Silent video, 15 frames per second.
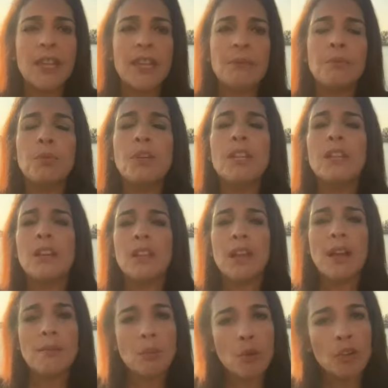and bring a
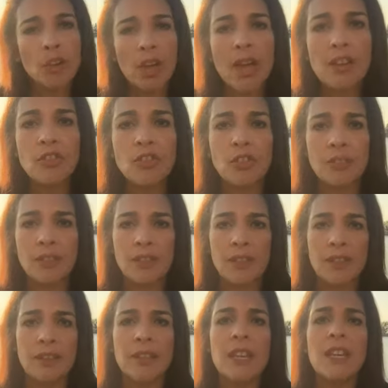lot more
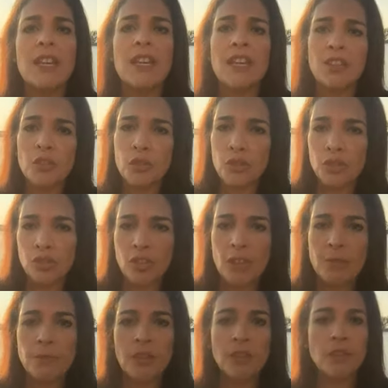consciousness into the
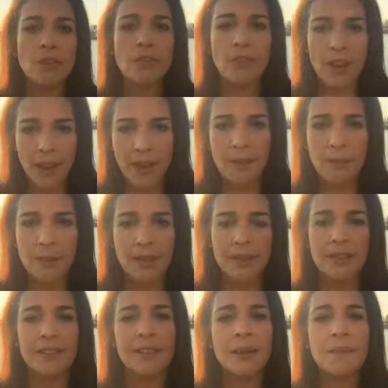subject of happiness.